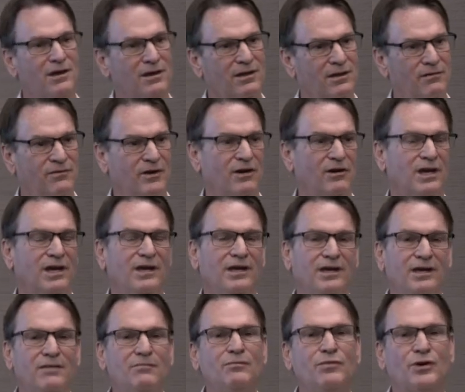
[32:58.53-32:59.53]
the very
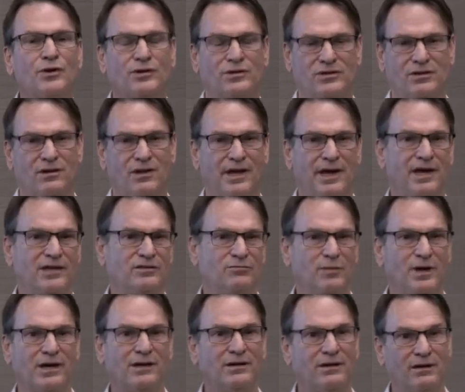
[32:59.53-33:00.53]
impersonal
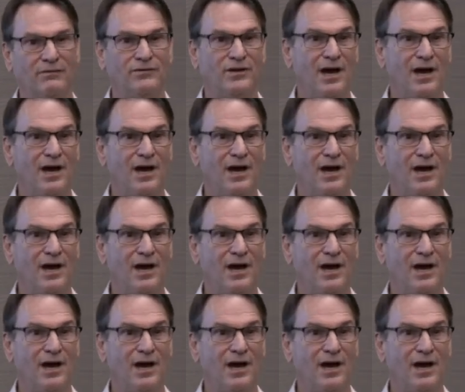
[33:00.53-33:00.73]
aspect of